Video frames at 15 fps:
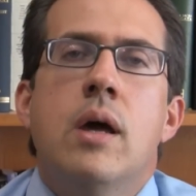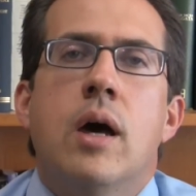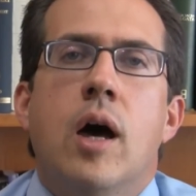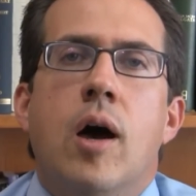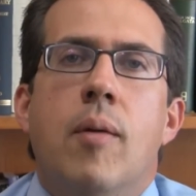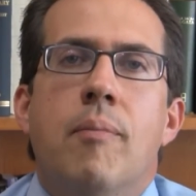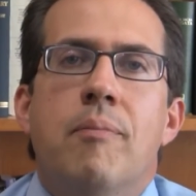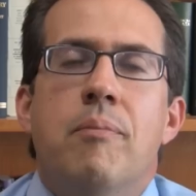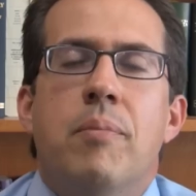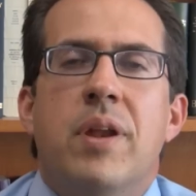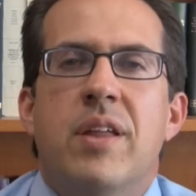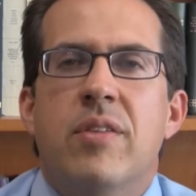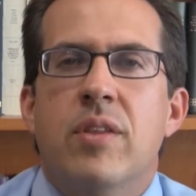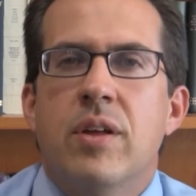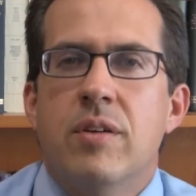Um,
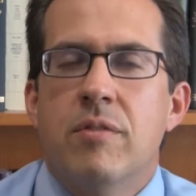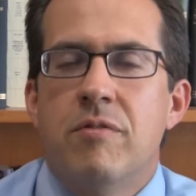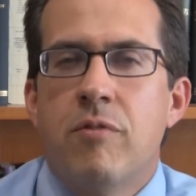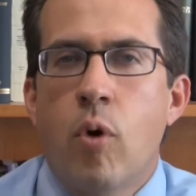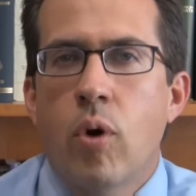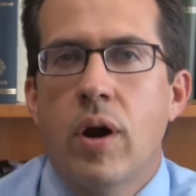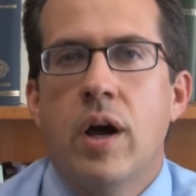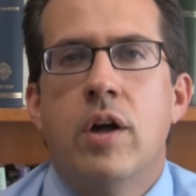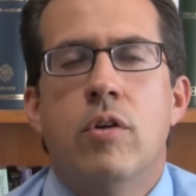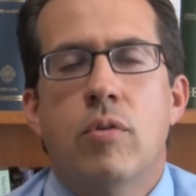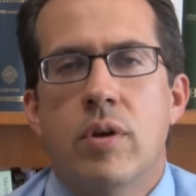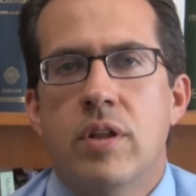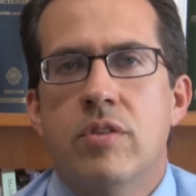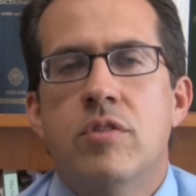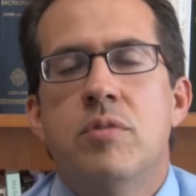but in the
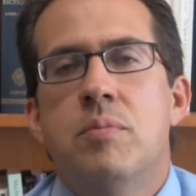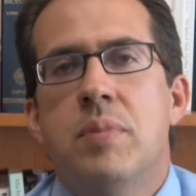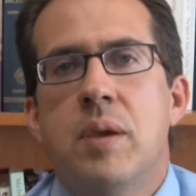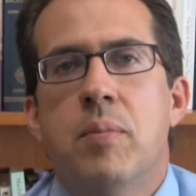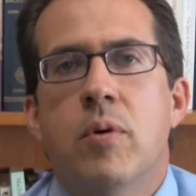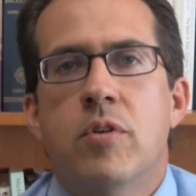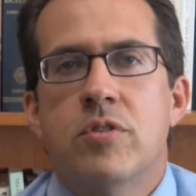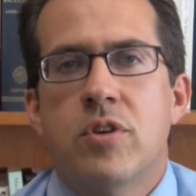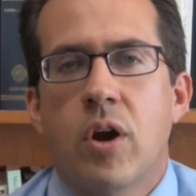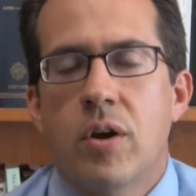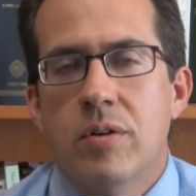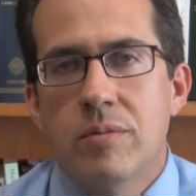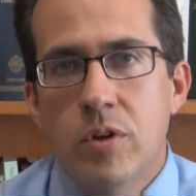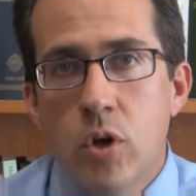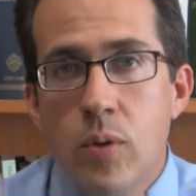400s, people
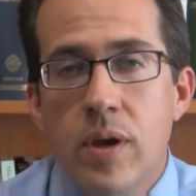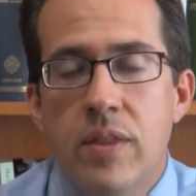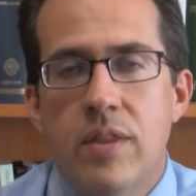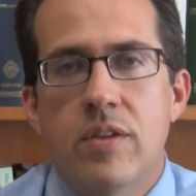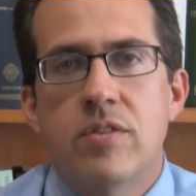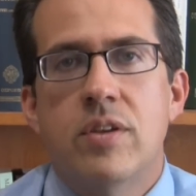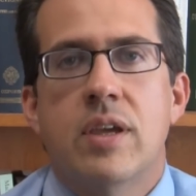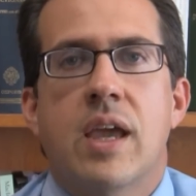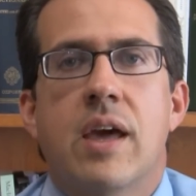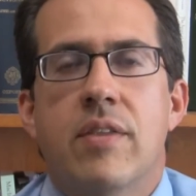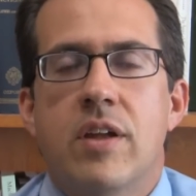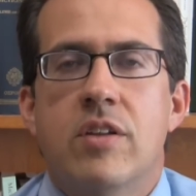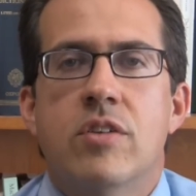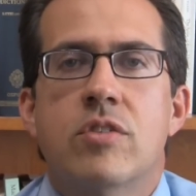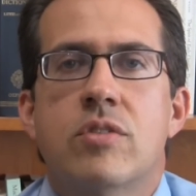start doing this again.
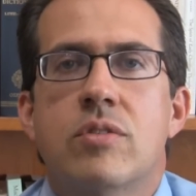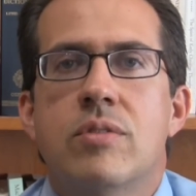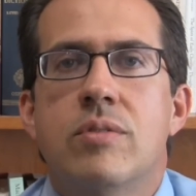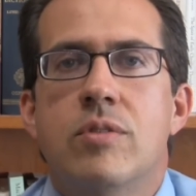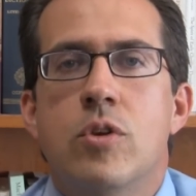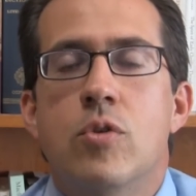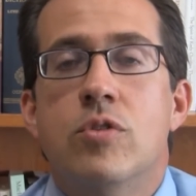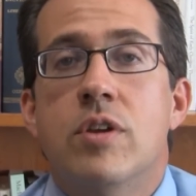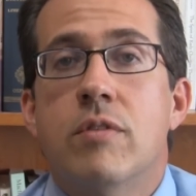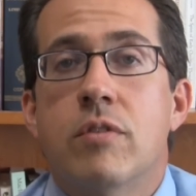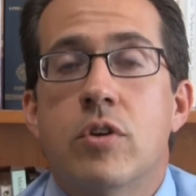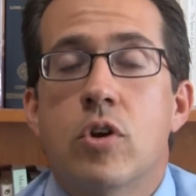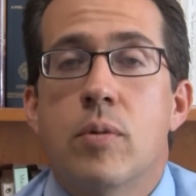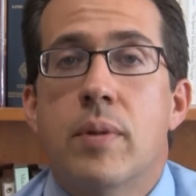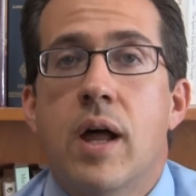They just use
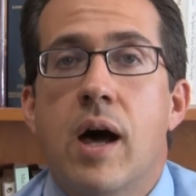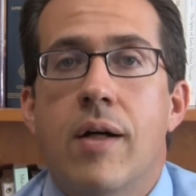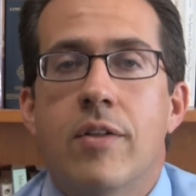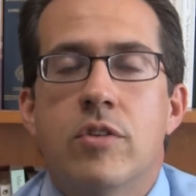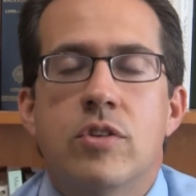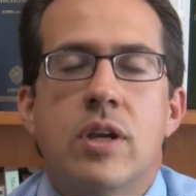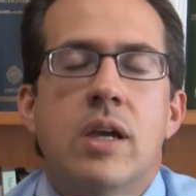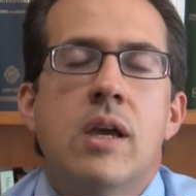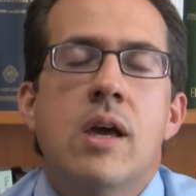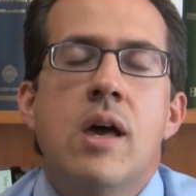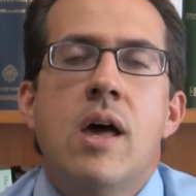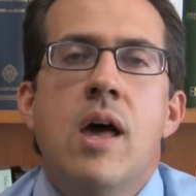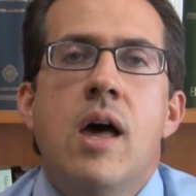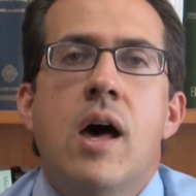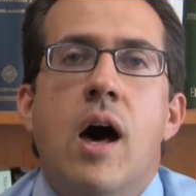different terminology.
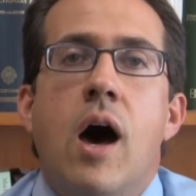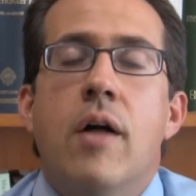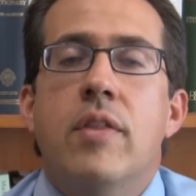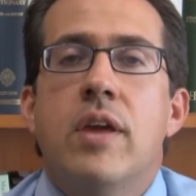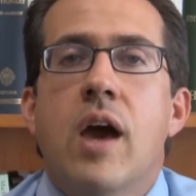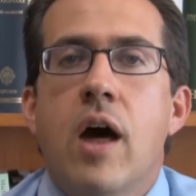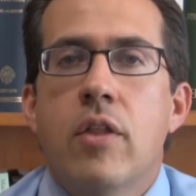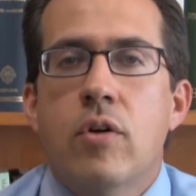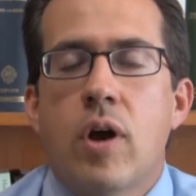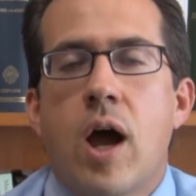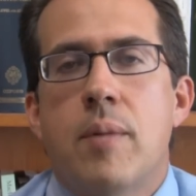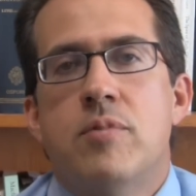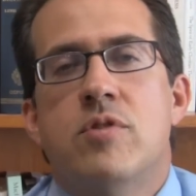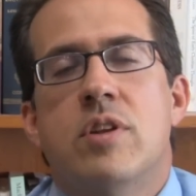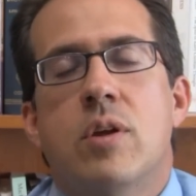Uh, the other
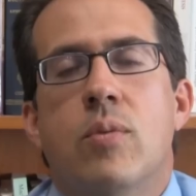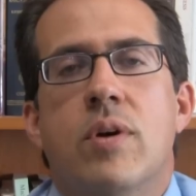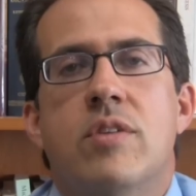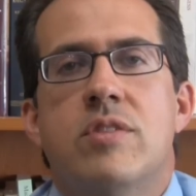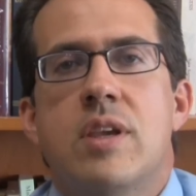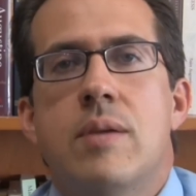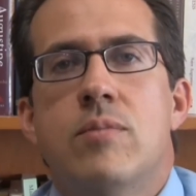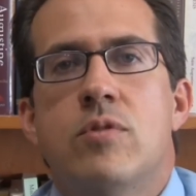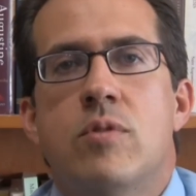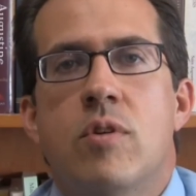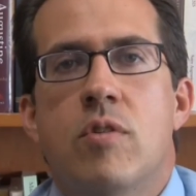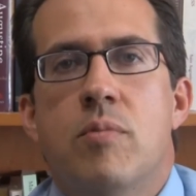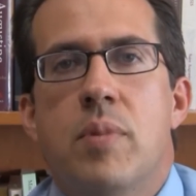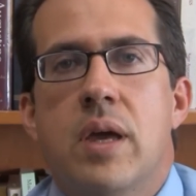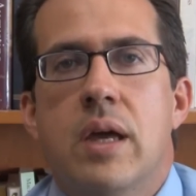option, and what seems to
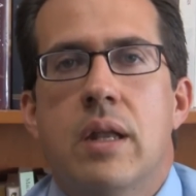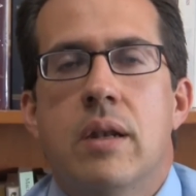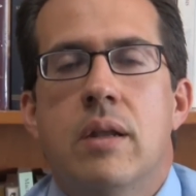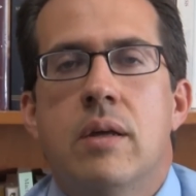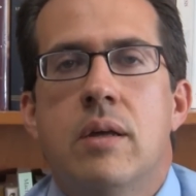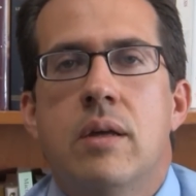have been